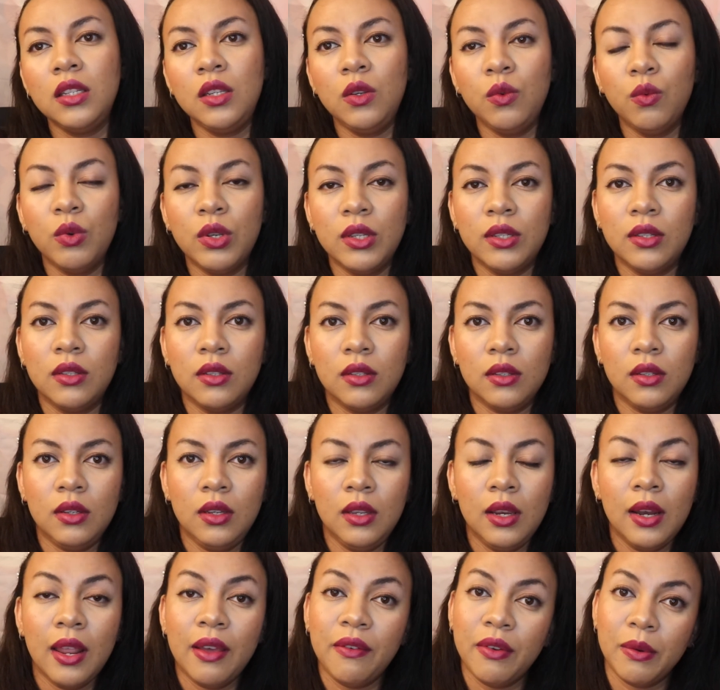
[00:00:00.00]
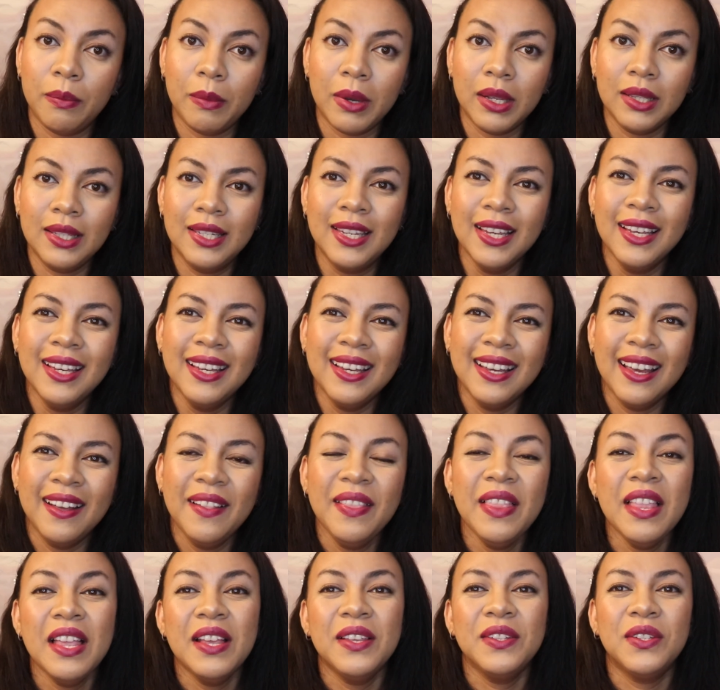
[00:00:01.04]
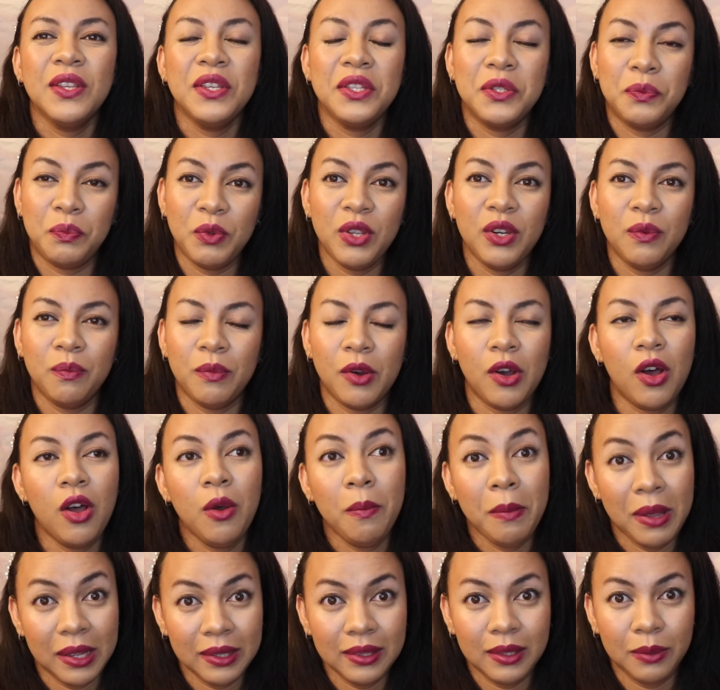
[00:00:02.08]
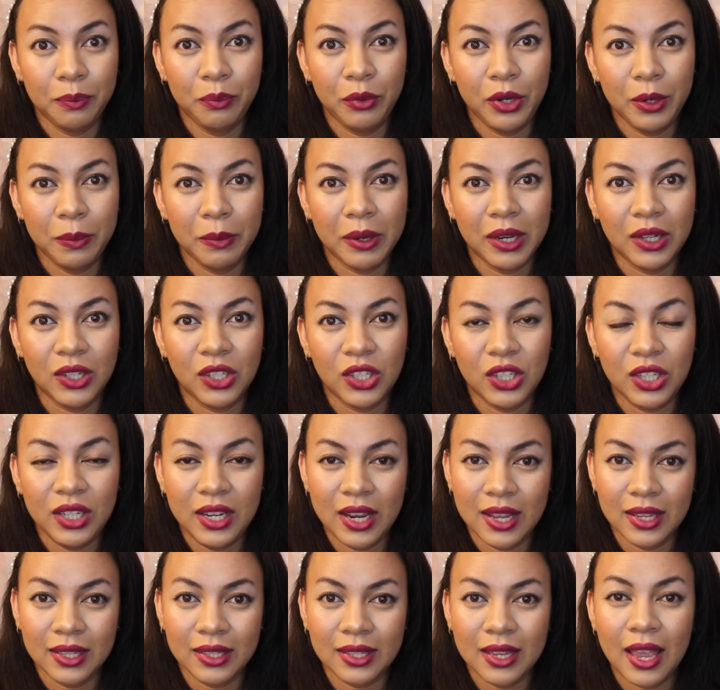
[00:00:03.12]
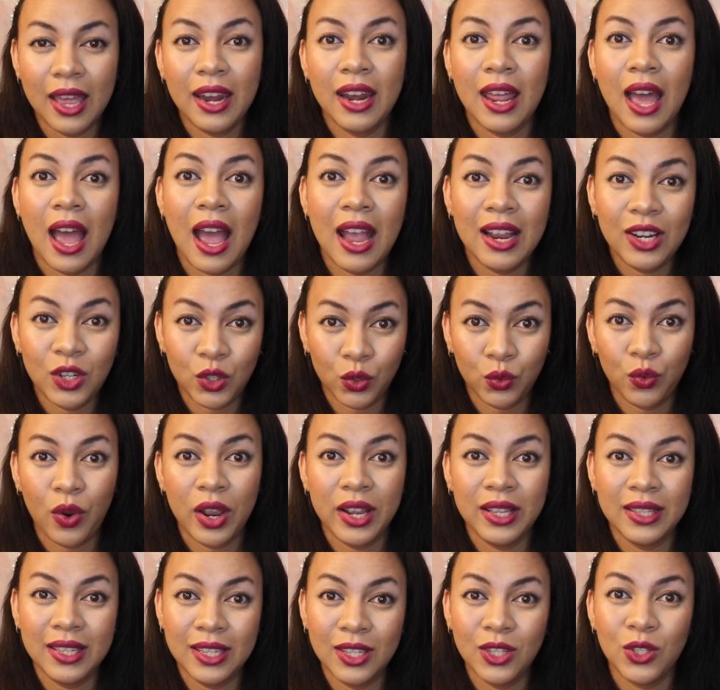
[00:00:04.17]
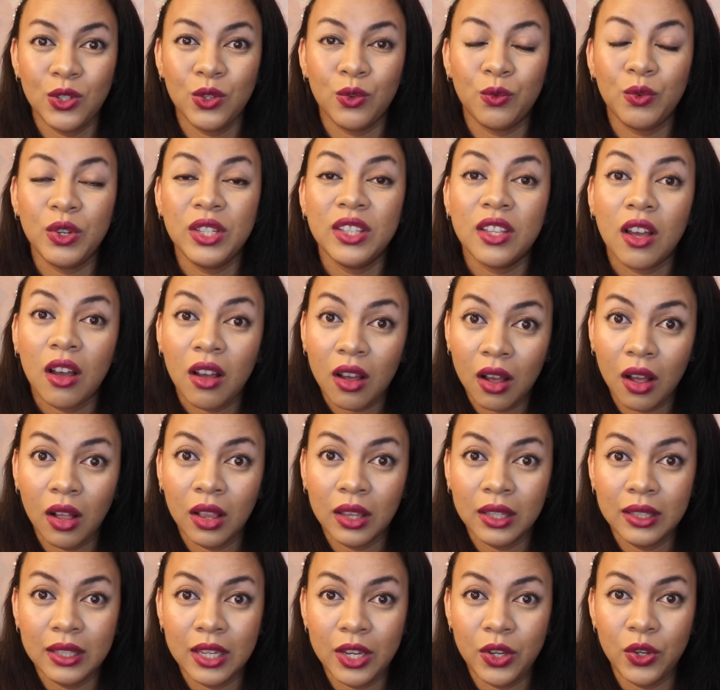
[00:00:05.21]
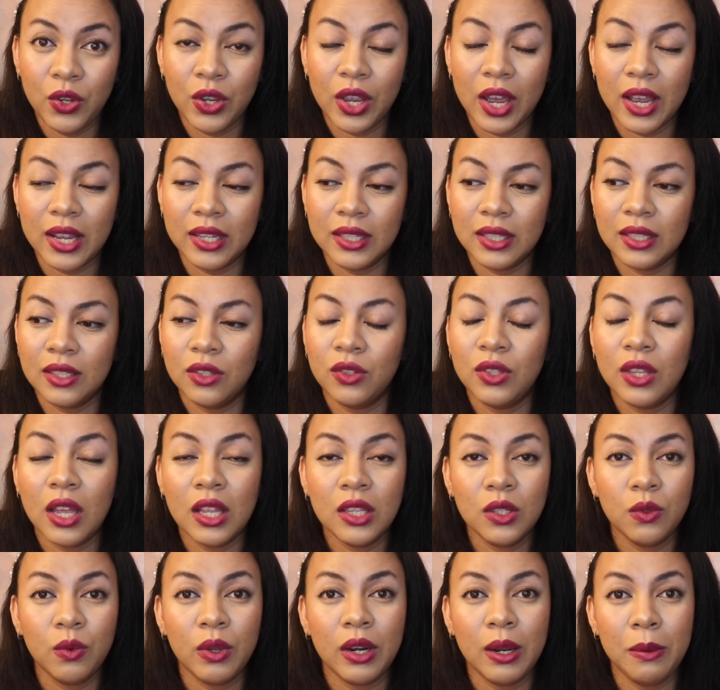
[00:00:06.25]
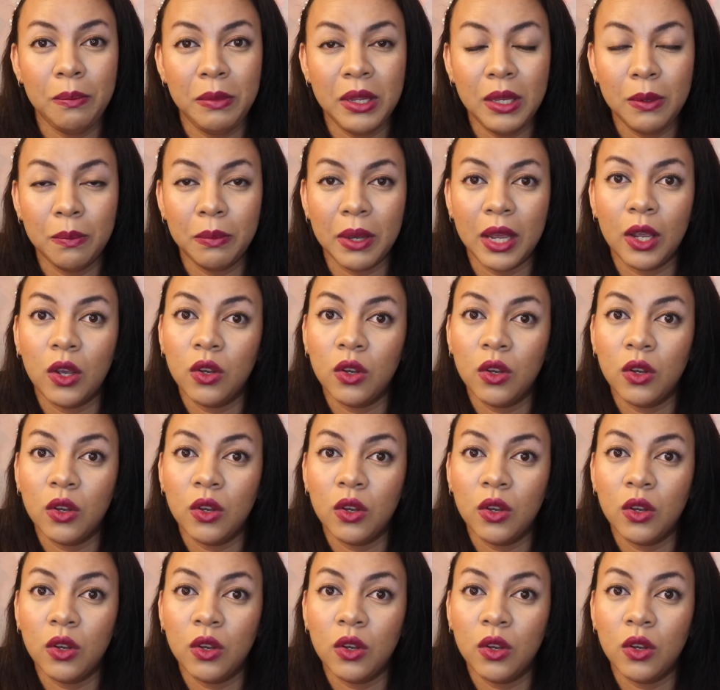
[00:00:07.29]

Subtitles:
was 11 months. So it's been a month pretty much. Yes, and I tried this during the holiday, you guys. So that's what I mean by